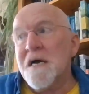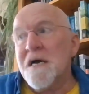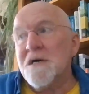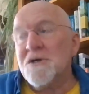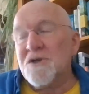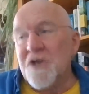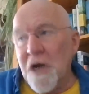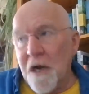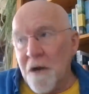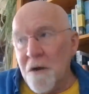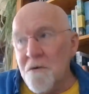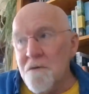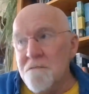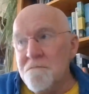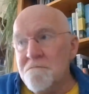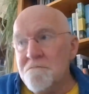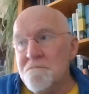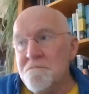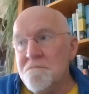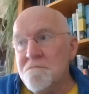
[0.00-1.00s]

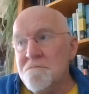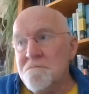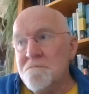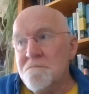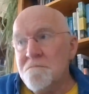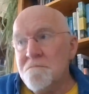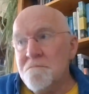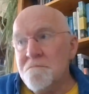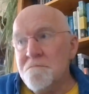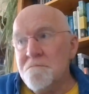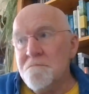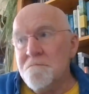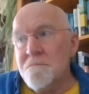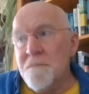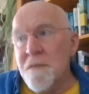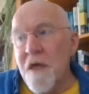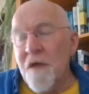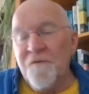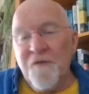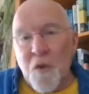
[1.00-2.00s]
So,
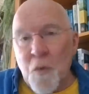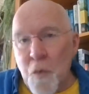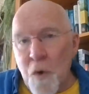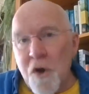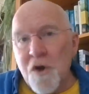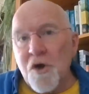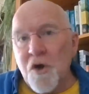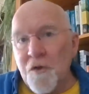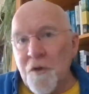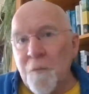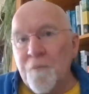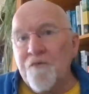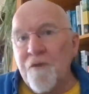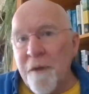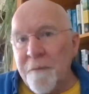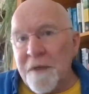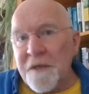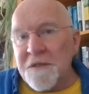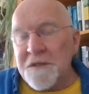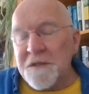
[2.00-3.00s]
if you work on the
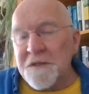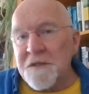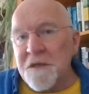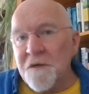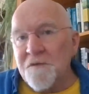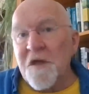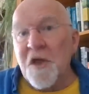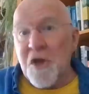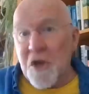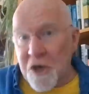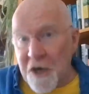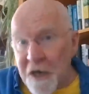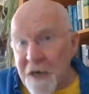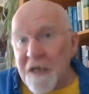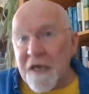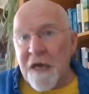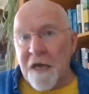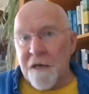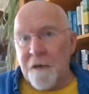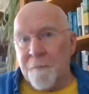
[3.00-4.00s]
premise that you're going
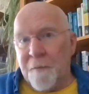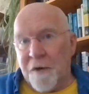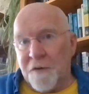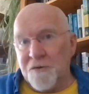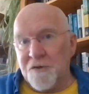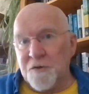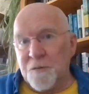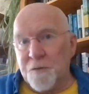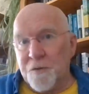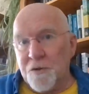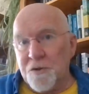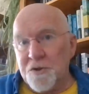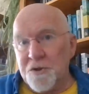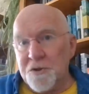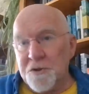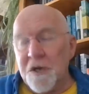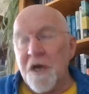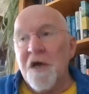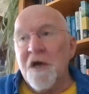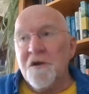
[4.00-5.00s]
to get your buttons
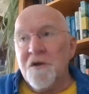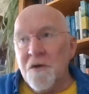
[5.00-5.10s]
pushed,